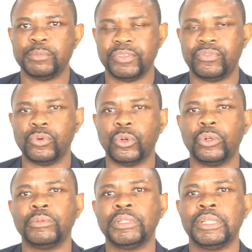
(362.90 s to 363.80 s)

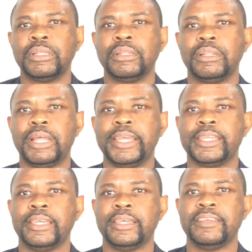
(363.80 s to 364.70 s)
before, like
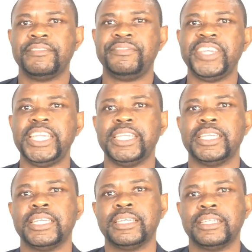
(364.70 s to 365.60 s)
fille,
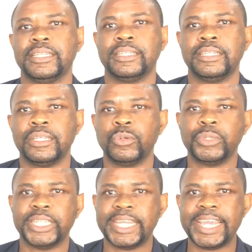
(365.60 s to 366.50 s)

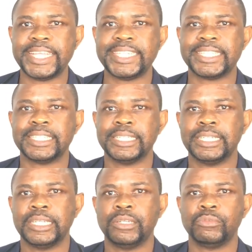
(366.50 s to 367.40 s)
with an S,
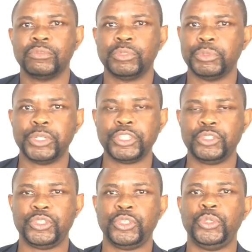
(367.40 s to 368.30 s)
we will not
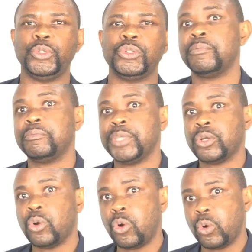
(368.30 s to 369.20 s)
use une
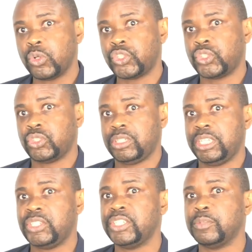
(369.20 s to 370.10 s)
because
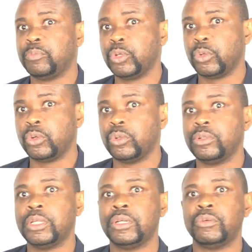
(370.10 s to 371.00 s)
it's in the plural.
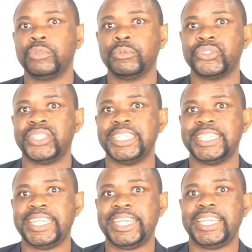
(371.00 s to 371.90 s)
We will say
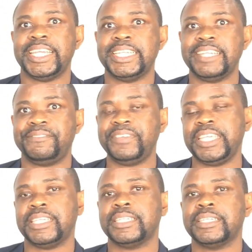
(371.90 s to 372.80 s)
des filles.